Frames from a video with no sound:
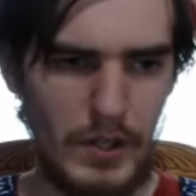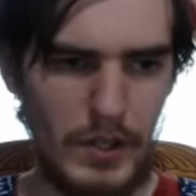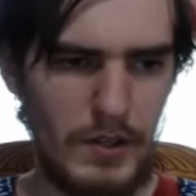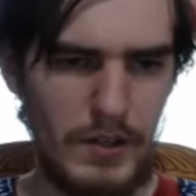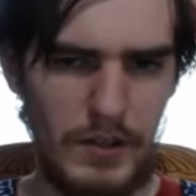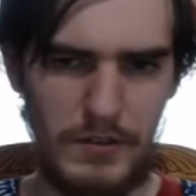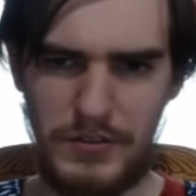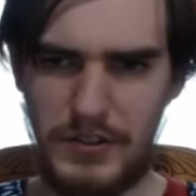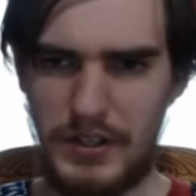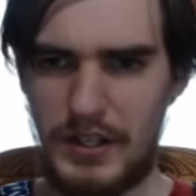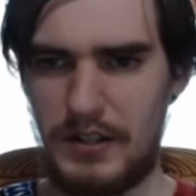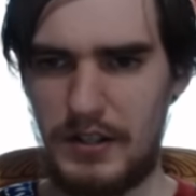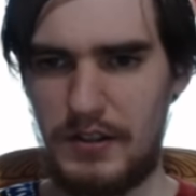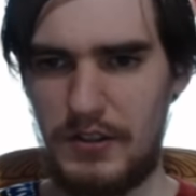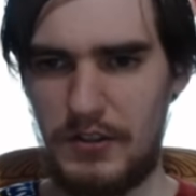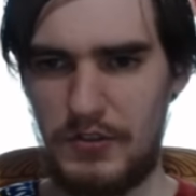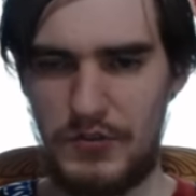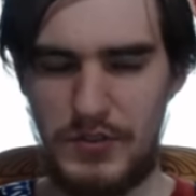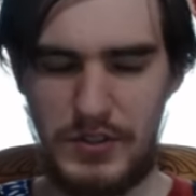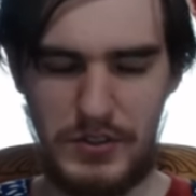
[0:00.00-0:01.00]
forget
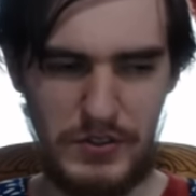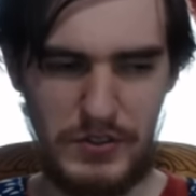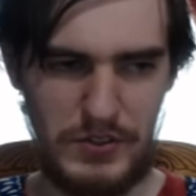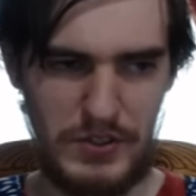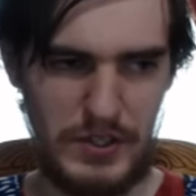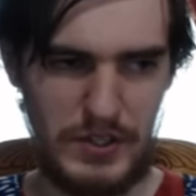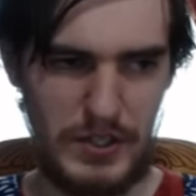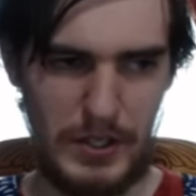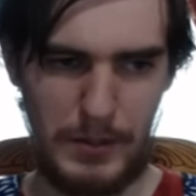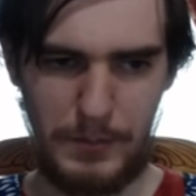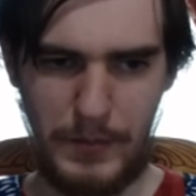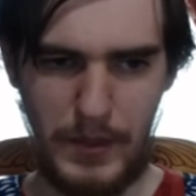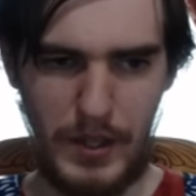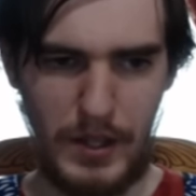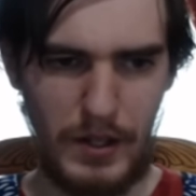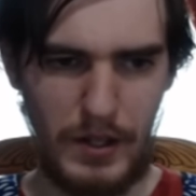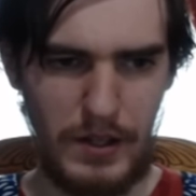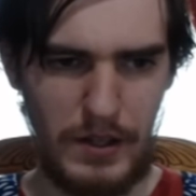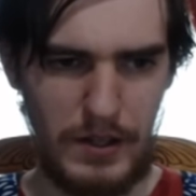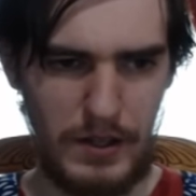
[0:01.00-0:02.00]
this villain's name.
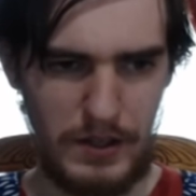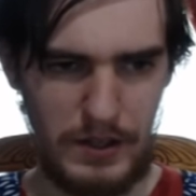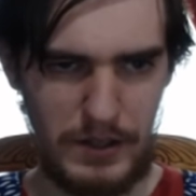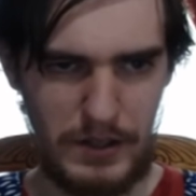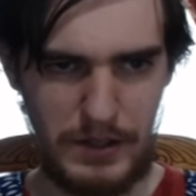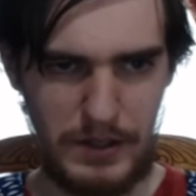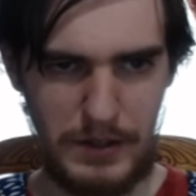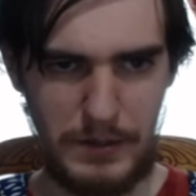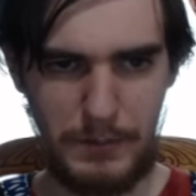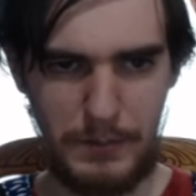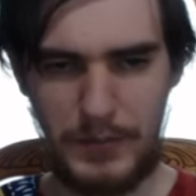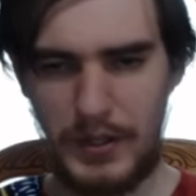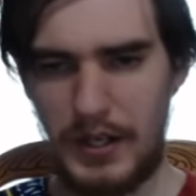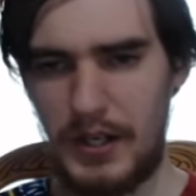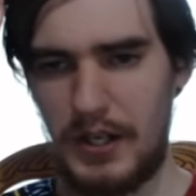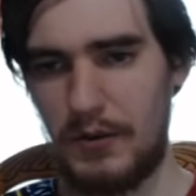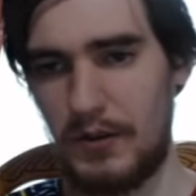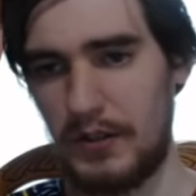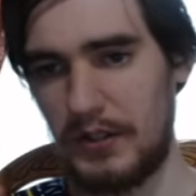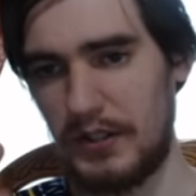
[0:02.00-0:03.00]
But
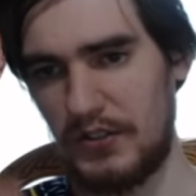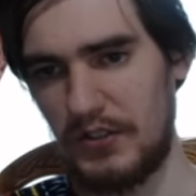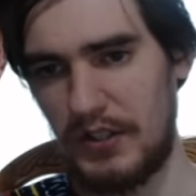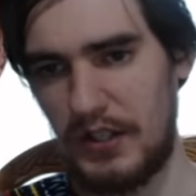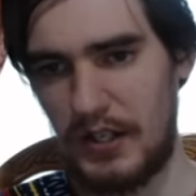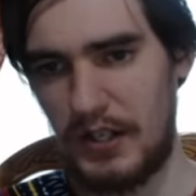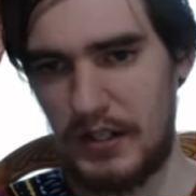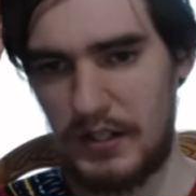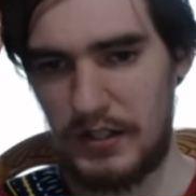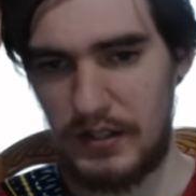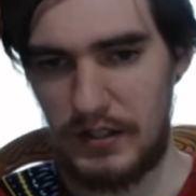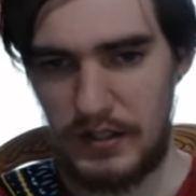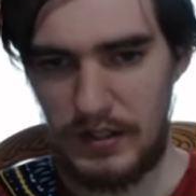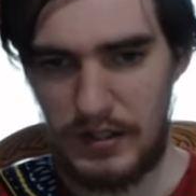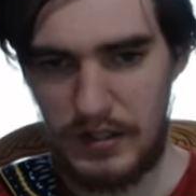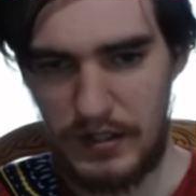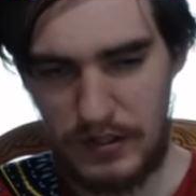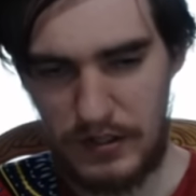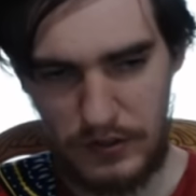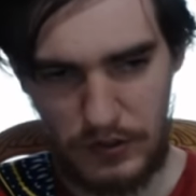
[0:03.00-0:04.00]
anyway, this guy
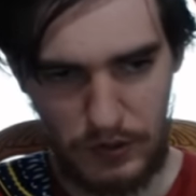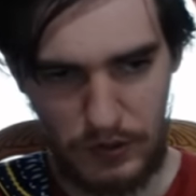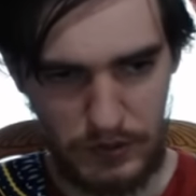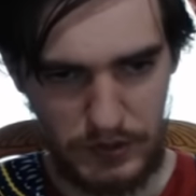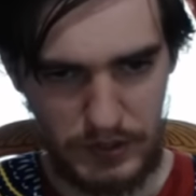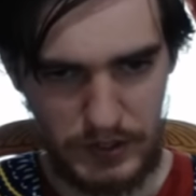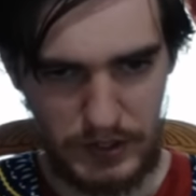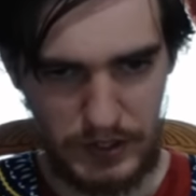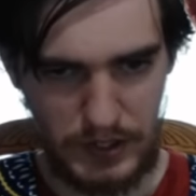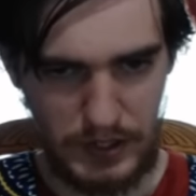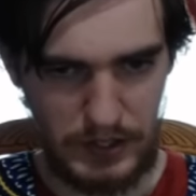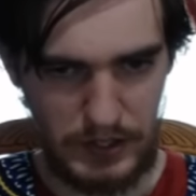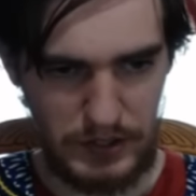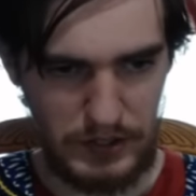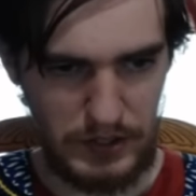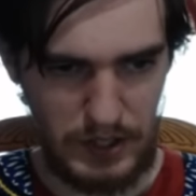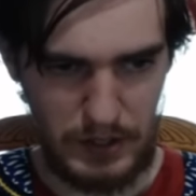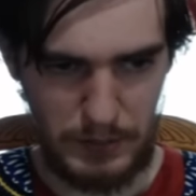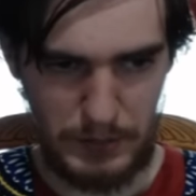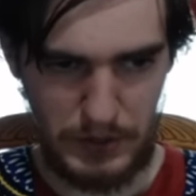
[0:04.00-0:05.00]
is holding a
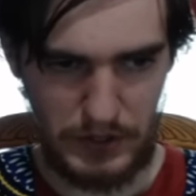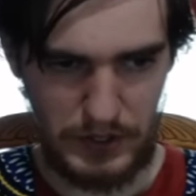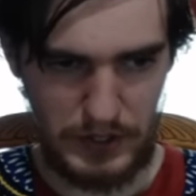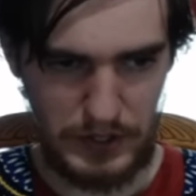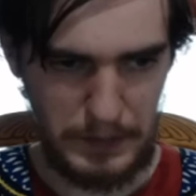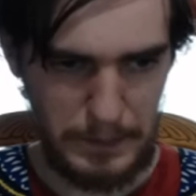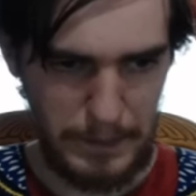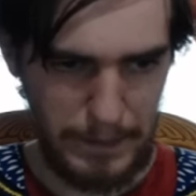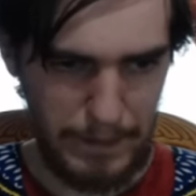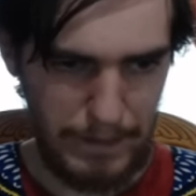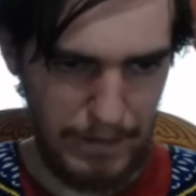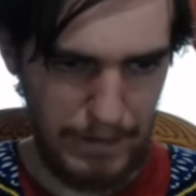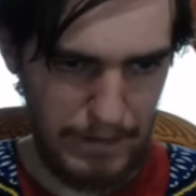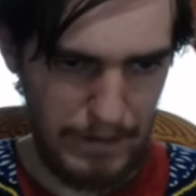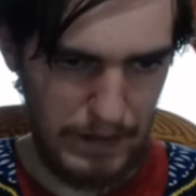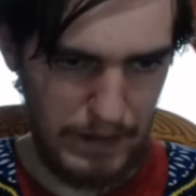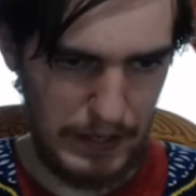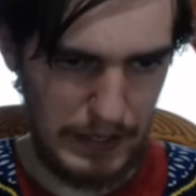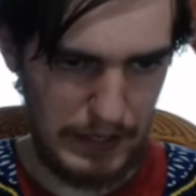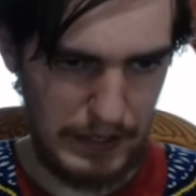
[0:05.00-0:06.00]
knobkerrie,
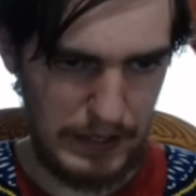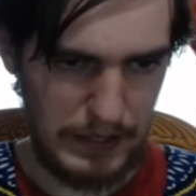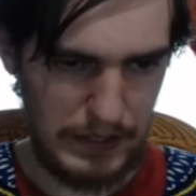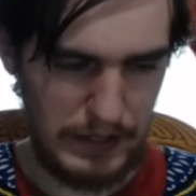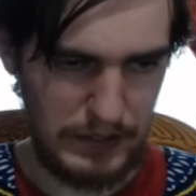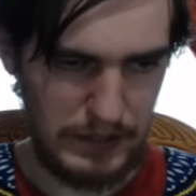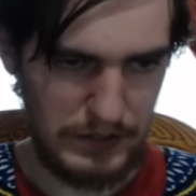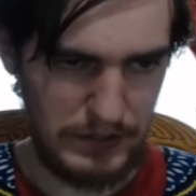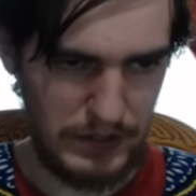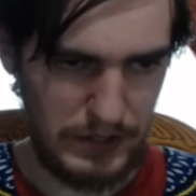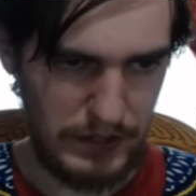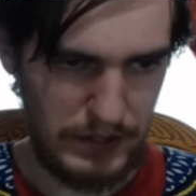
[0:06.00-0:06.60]
and